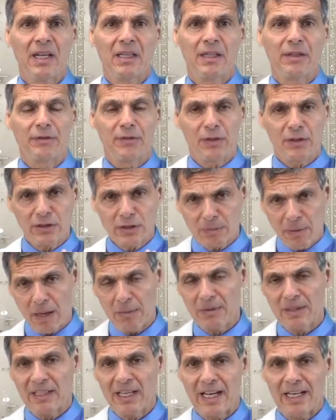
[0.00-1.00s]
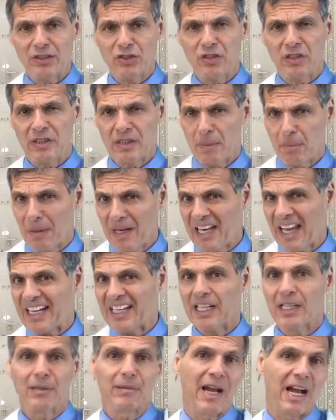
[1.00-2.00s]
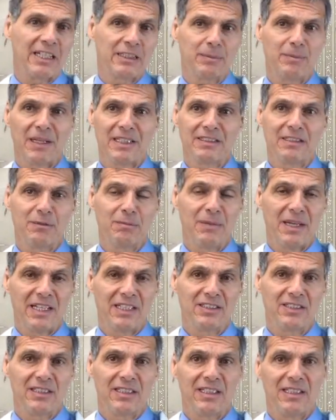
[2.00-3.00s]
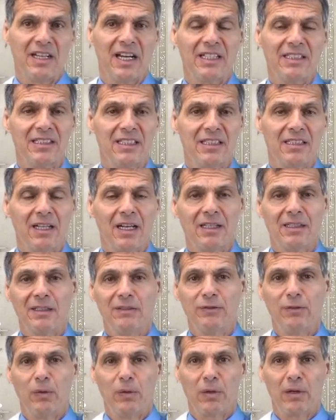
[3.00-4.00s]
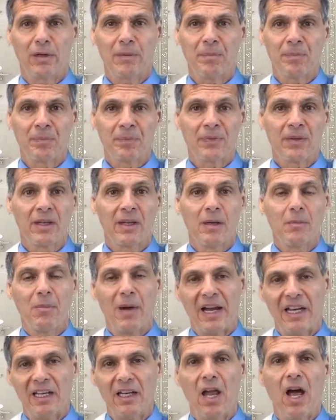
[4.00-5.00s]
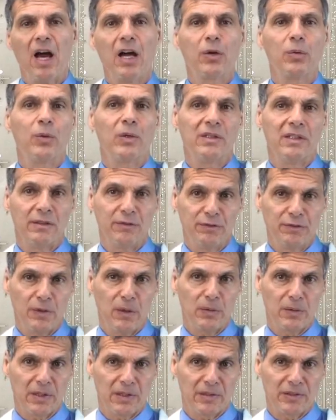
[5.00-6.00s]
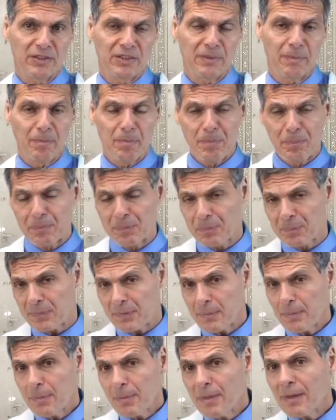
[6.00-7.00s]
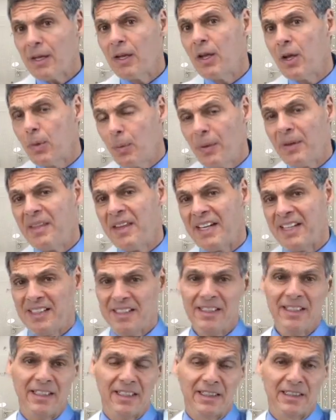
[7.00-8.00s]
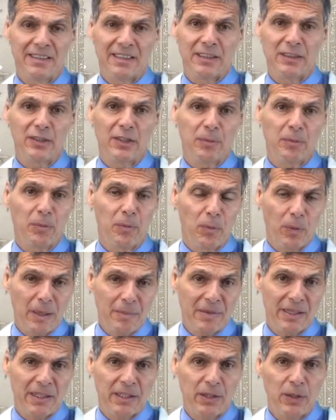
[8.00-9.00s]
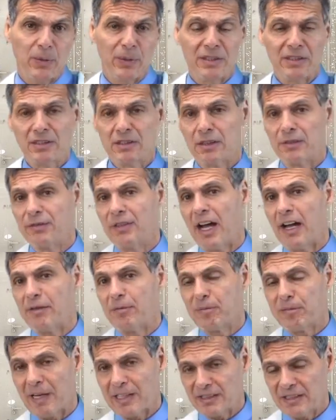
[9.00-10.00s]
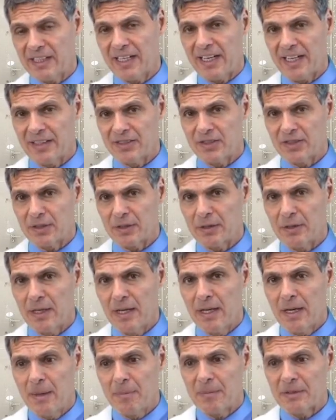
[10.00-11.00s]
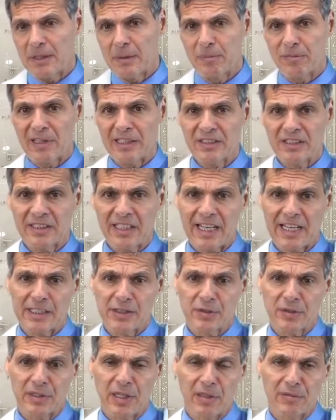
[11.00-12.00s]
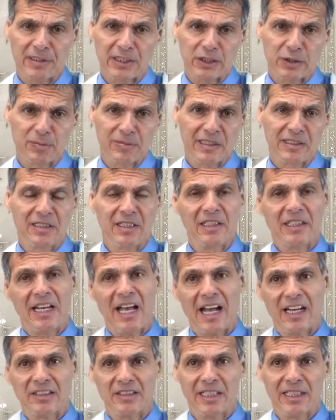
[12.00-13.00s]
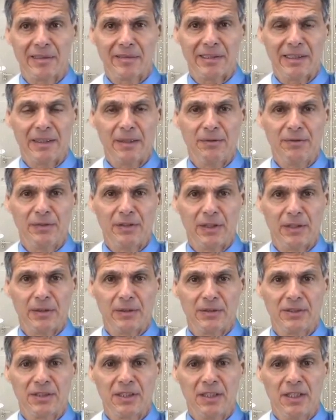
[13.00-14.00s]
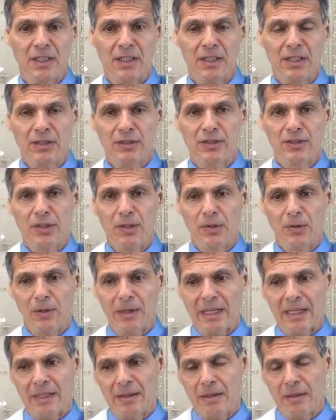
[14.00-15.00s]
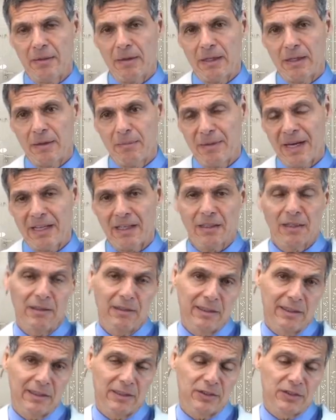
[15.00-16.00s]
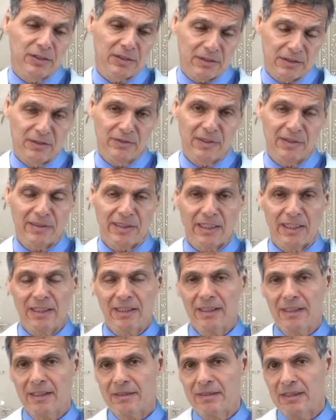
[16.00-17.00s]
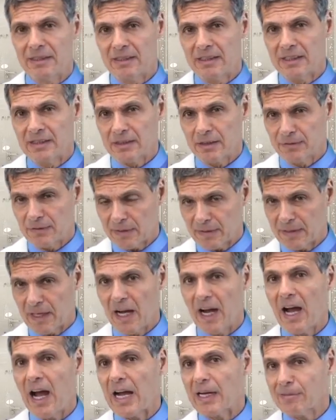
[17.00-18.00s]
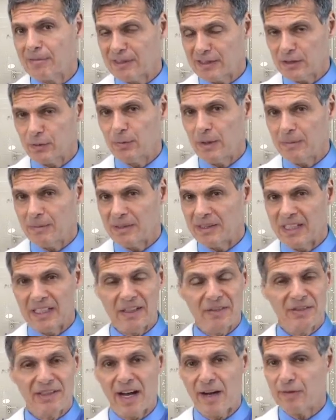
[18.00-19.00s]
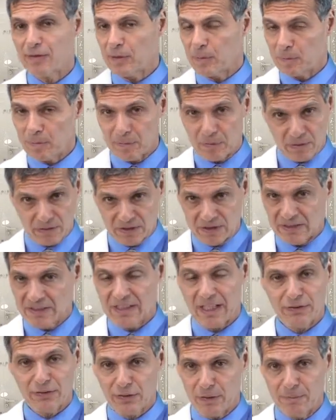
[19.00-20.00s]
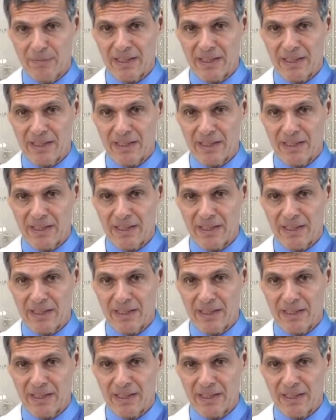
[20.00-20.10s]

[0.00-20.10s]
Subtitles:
The first publication in the Molecular Aspects of Medicine in 1994 by Lockwood and Fokers. What they did is they took women who had survived breast cancer, but the breast cancer had already spread to the axillary lymph nodes. So in the medical literature, it's very clear that these are very high-risk women, that even after successful